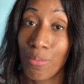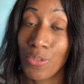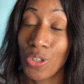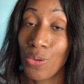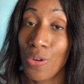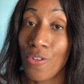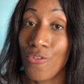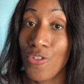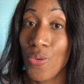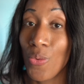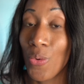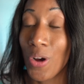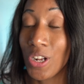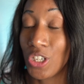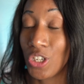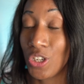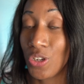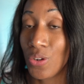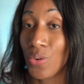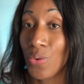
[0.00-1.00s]
So if you want
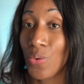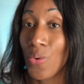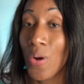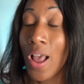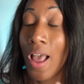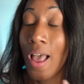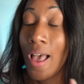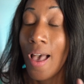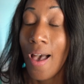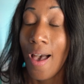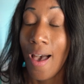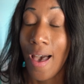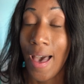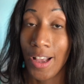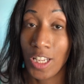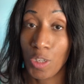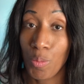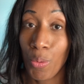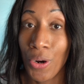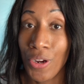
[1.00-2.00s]
to
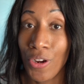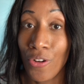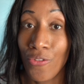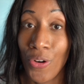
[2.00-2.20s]
export your